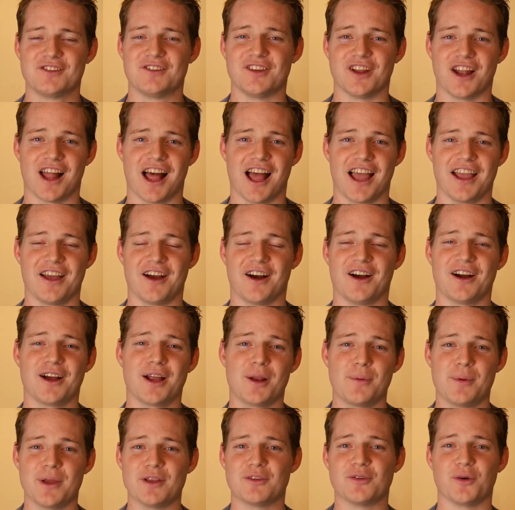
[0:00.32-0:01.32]
Today I'm
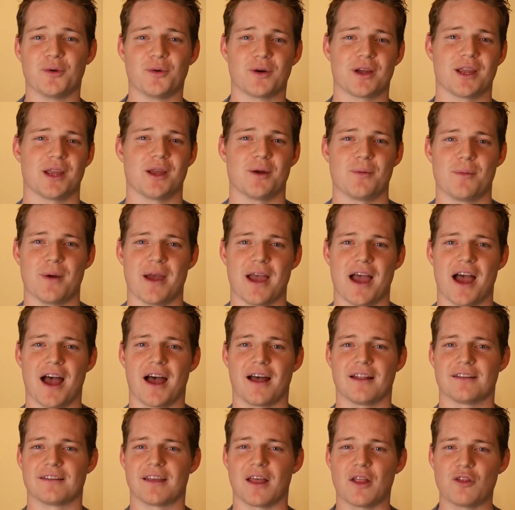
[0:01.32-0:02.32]
going to be talking
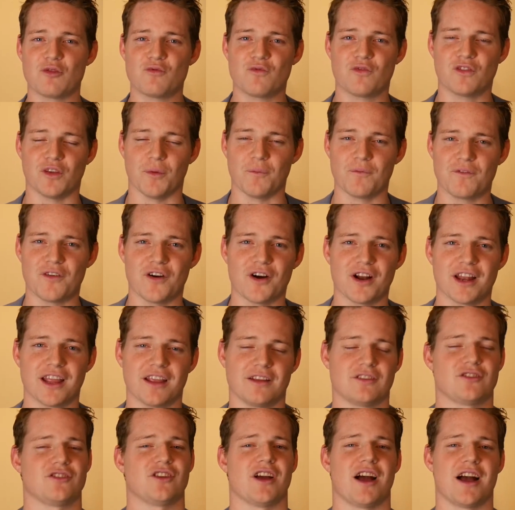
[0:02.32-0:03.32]
about some
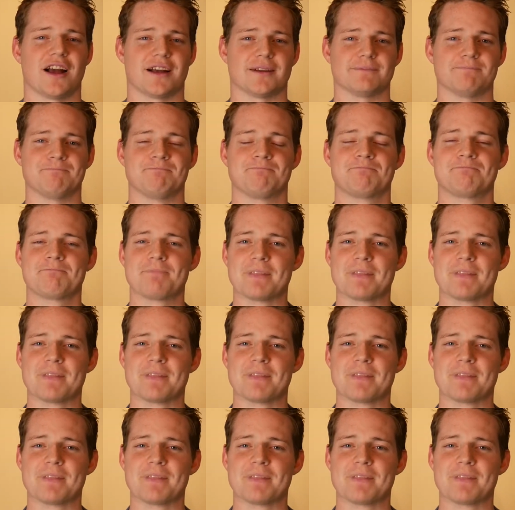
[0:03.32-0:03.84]
finance jargon.